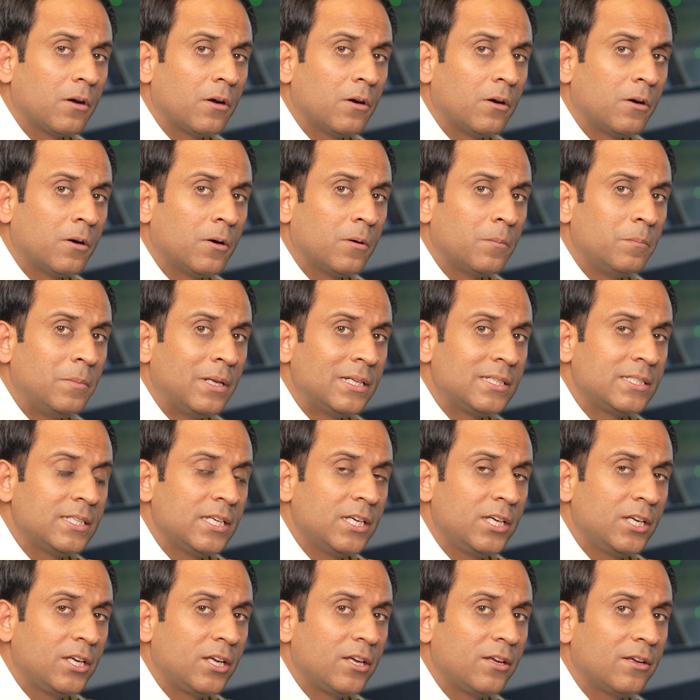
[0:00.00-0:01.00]
uh, let's
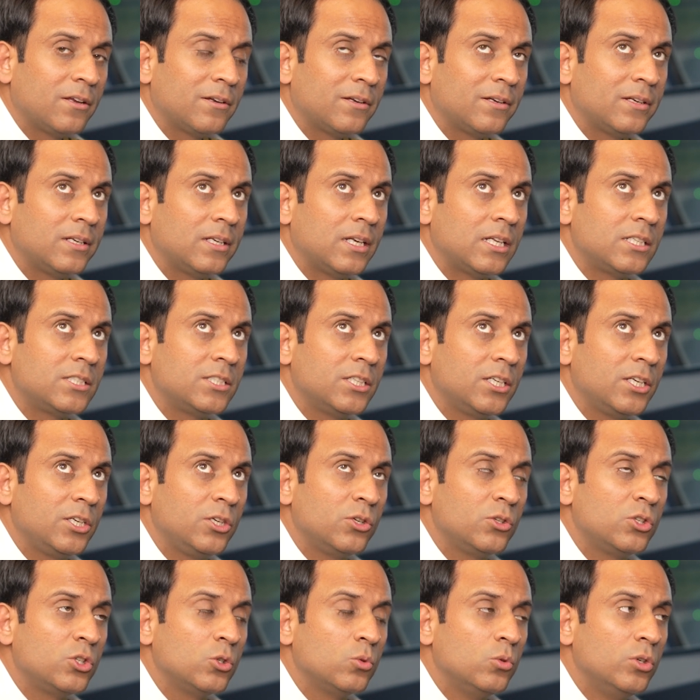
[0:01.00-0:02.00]
say let's say
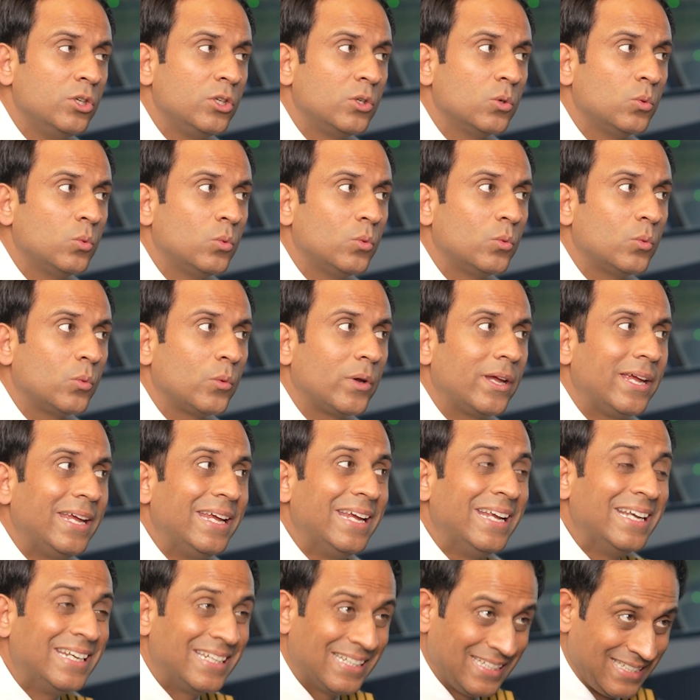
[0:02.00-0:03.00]
you tune to
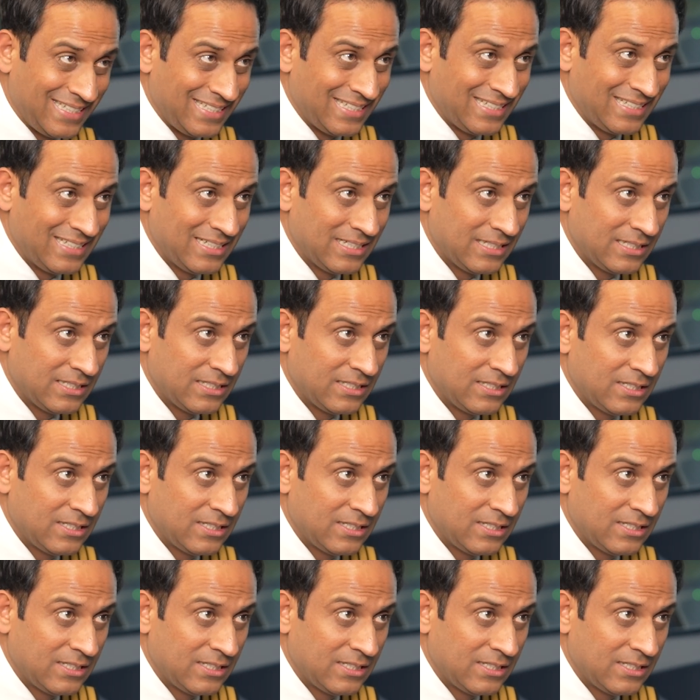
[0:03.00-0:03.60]
A T I S,